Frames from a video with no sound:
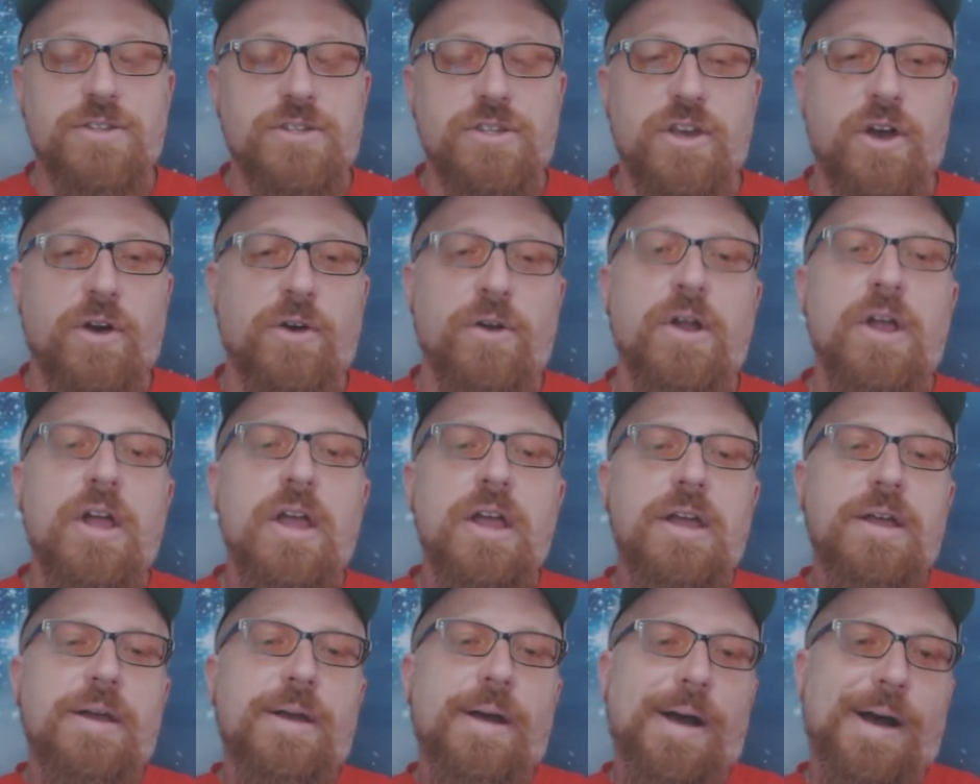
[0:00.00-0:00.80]
So.
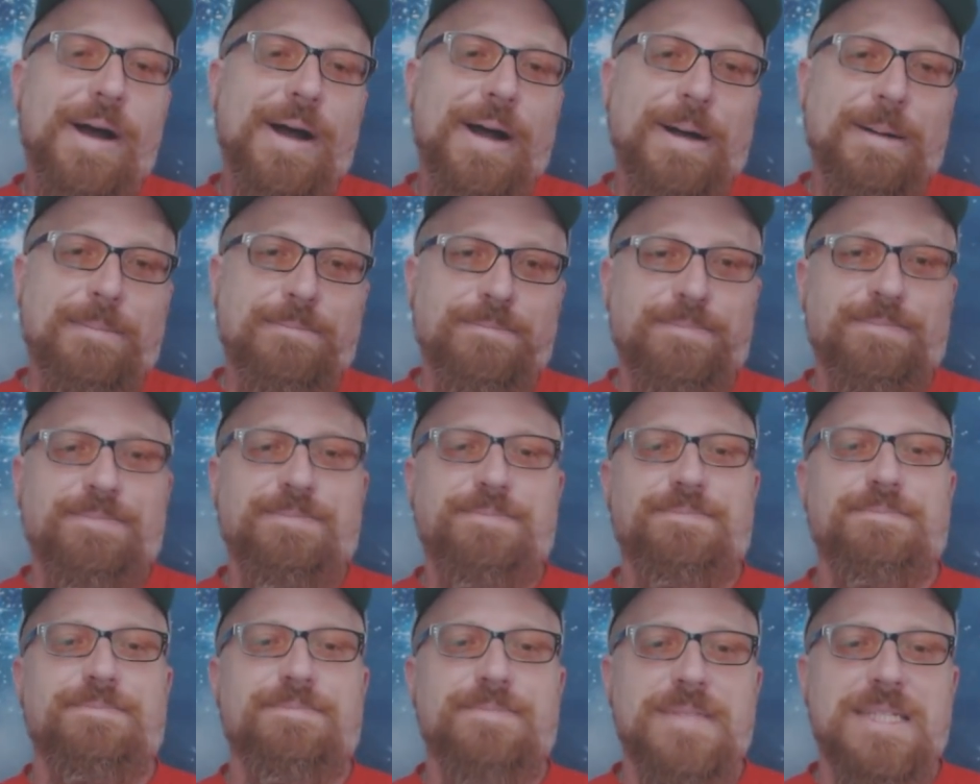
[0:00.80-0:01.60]

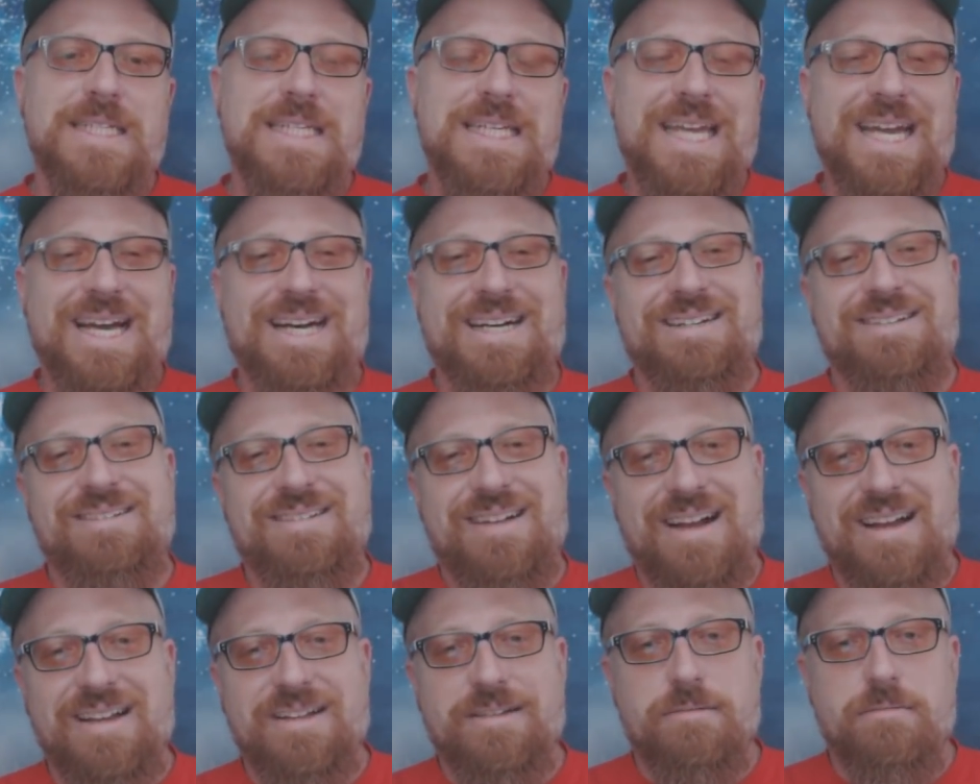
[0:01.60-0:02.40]
Yeah,
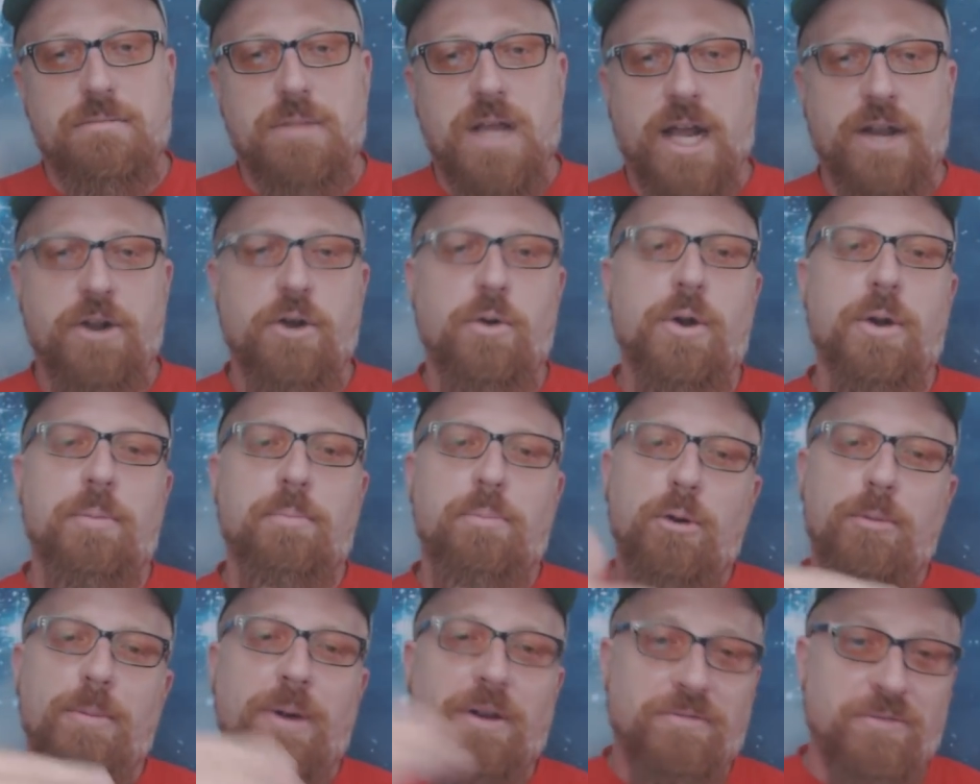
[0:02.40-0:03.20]
I don't
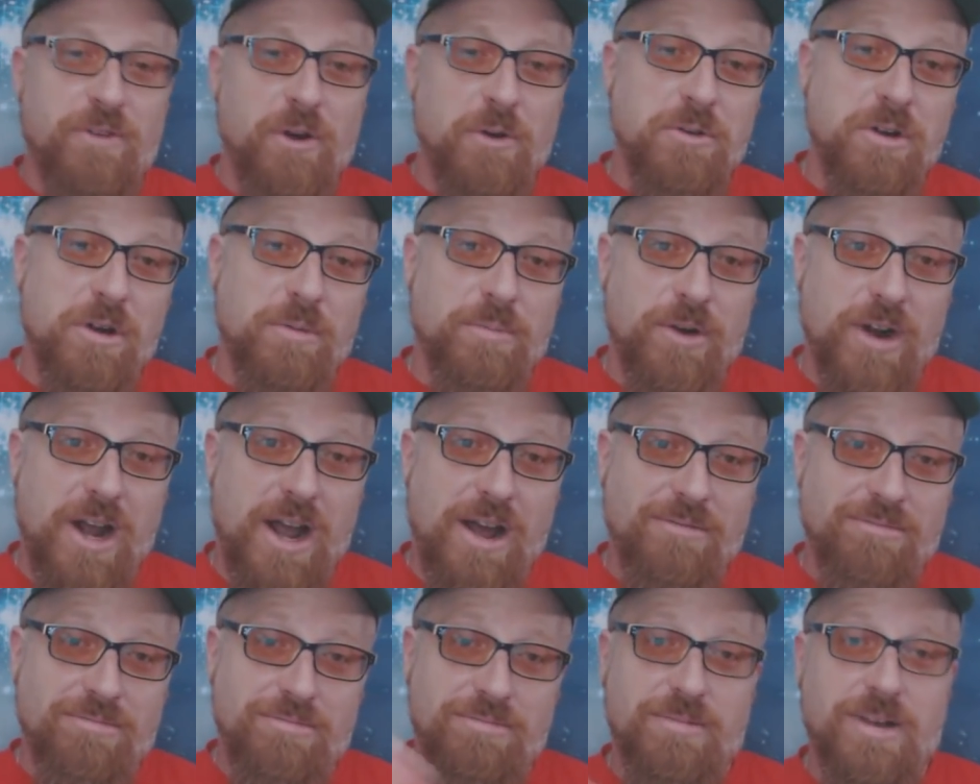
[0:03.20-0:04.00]
want to put my phone number
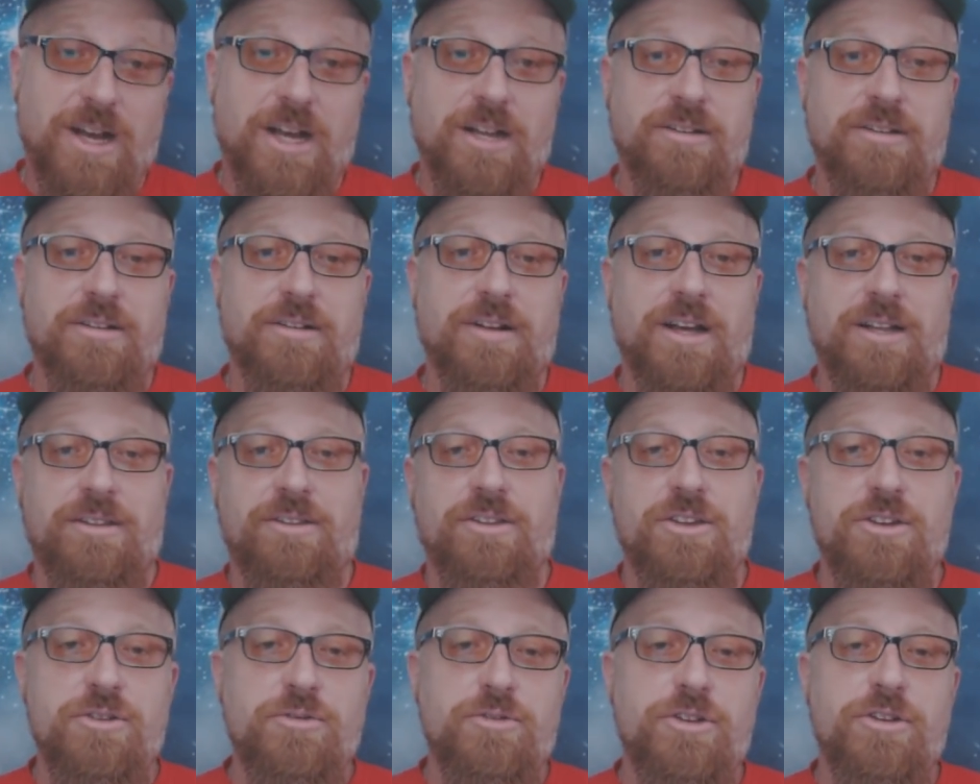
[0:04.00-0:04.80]
out on
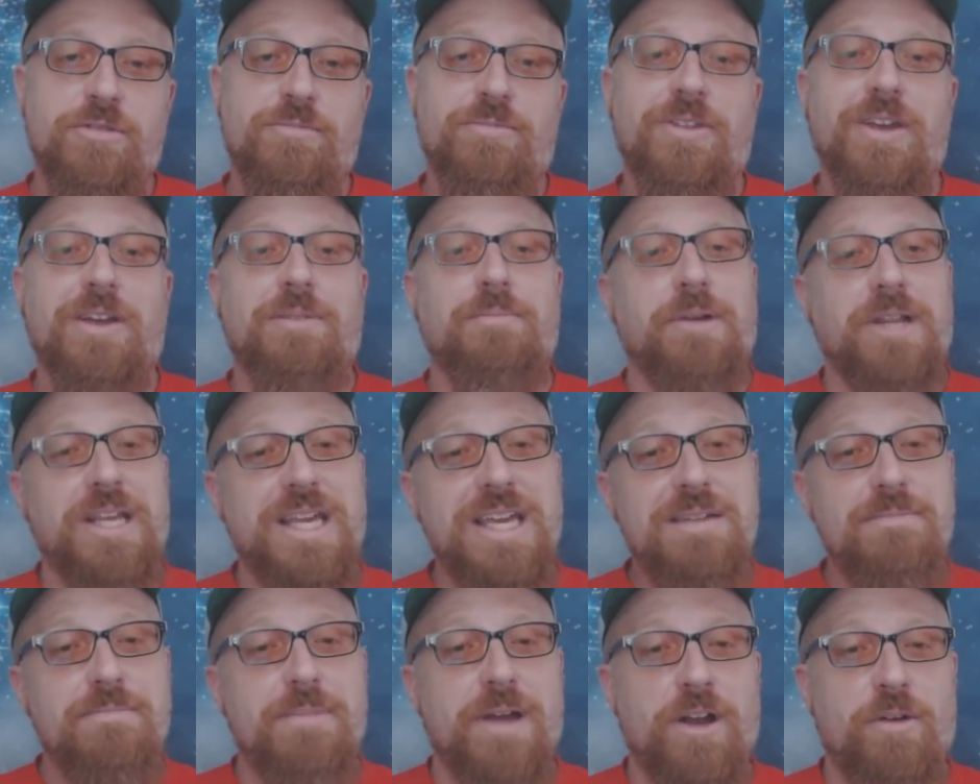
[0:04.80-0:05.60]
the YouTube thing, but
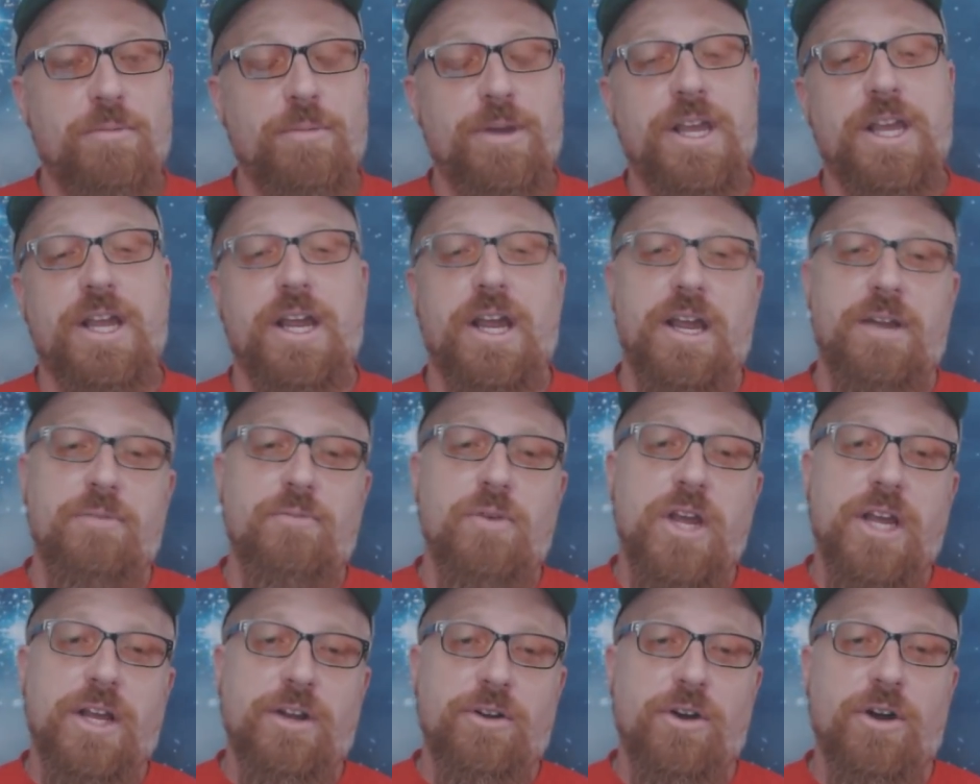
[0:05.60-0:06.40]
email me and
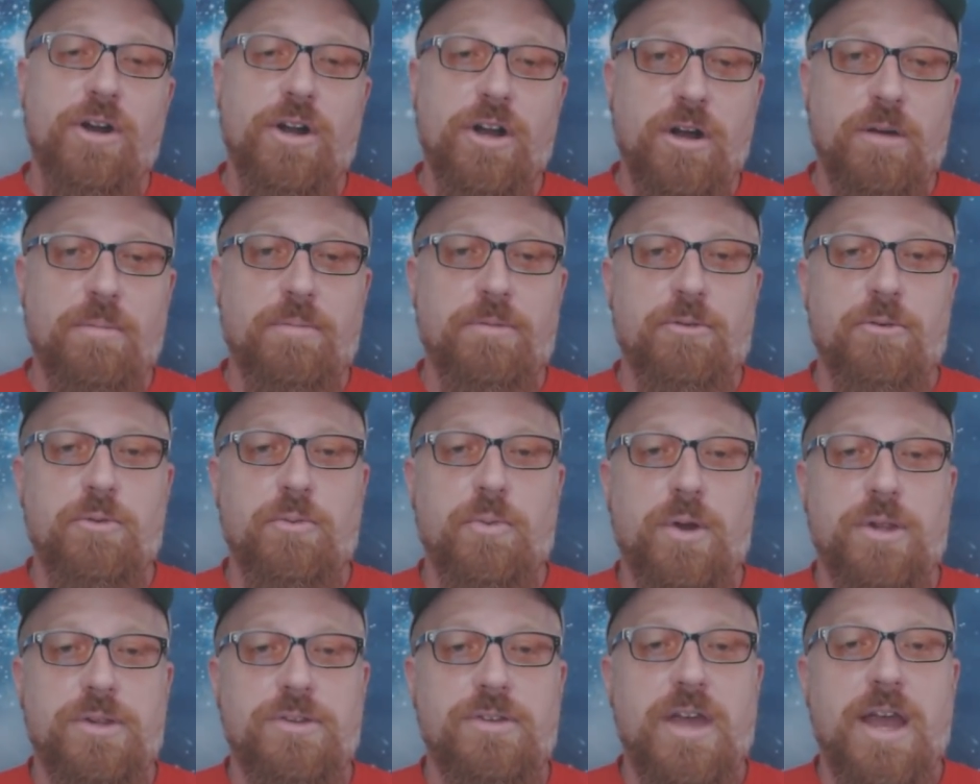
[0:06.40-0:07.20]
we can hook up through
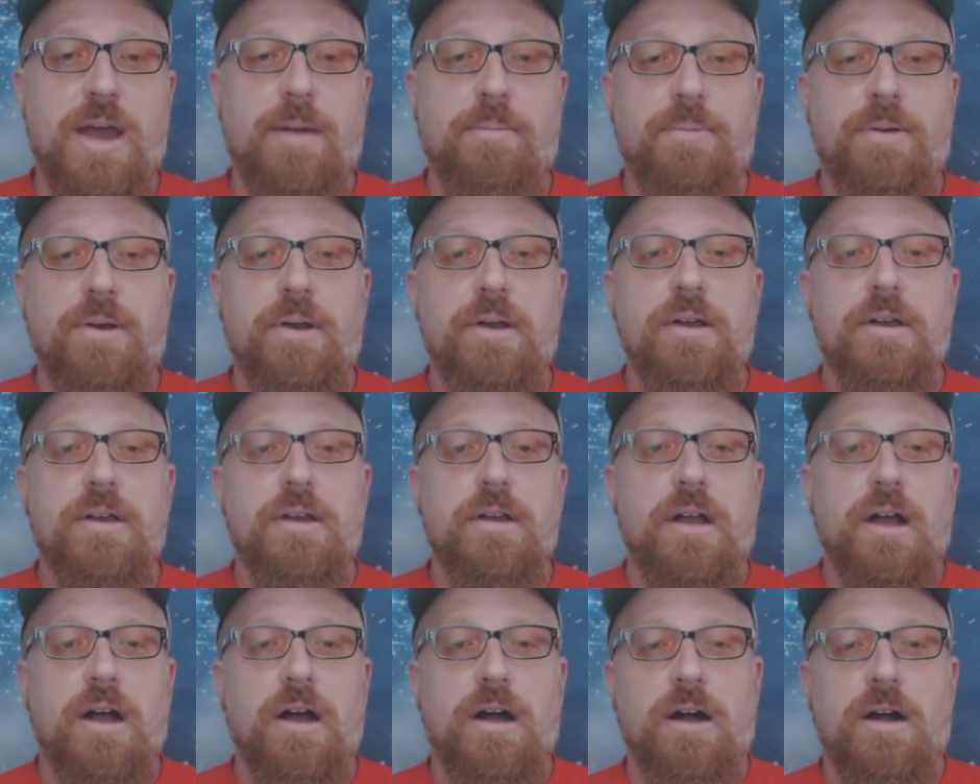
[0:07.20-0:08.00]
WhatsApp,
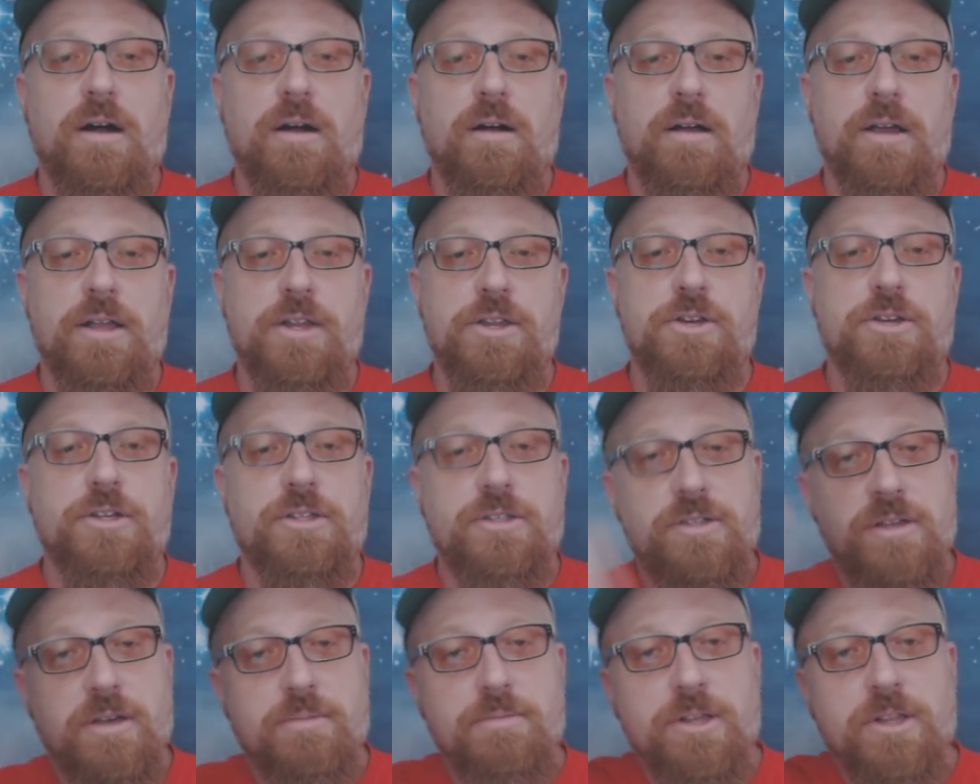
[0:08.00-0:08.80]
and you
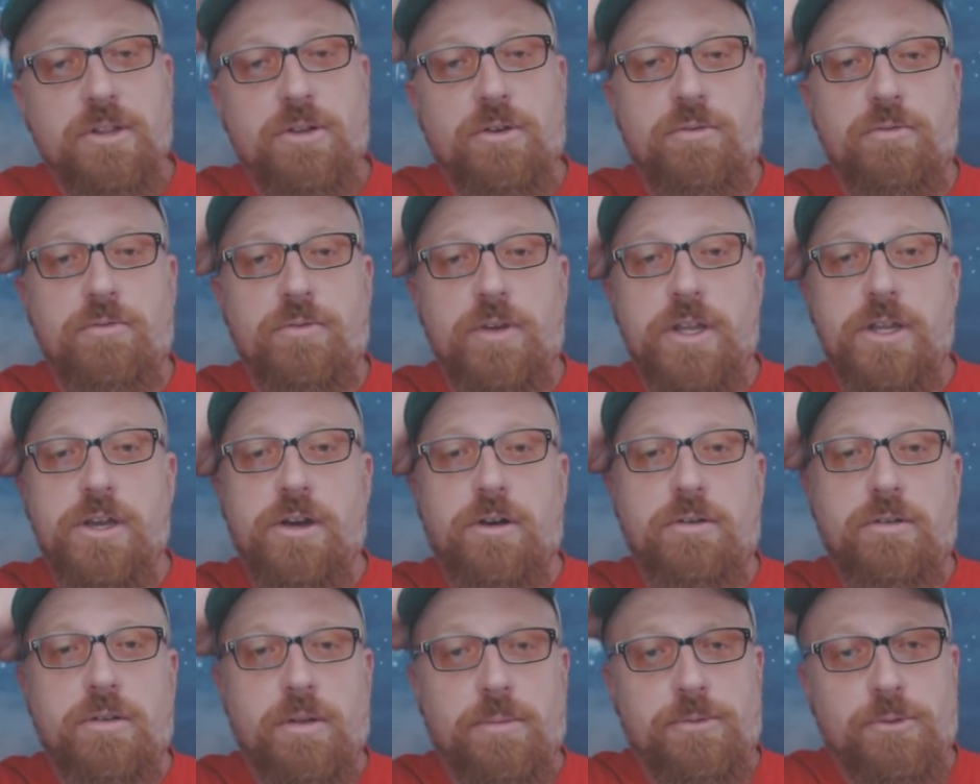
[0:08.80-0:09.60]
can send me little
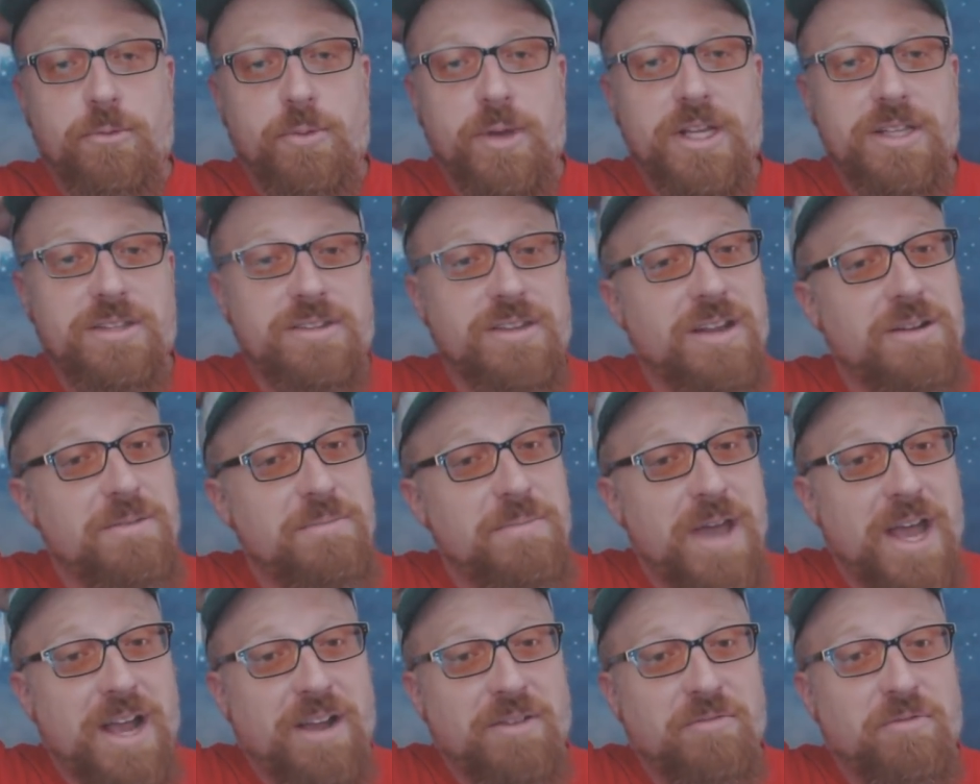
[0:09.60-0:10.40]
video clips. We can send
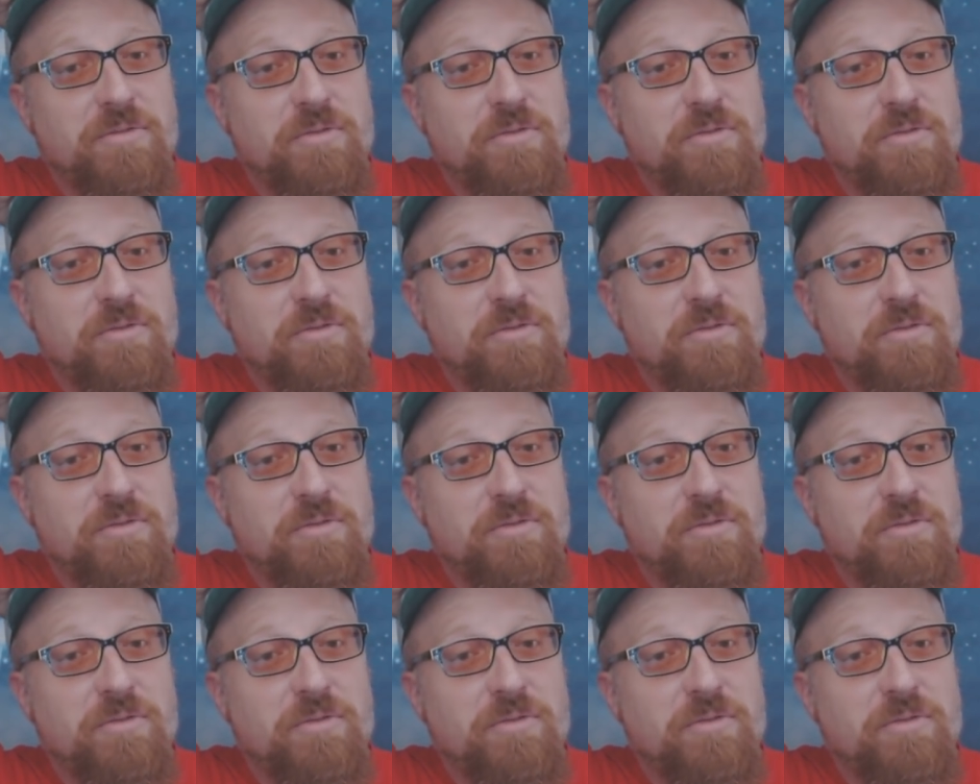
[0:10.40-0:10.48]
them back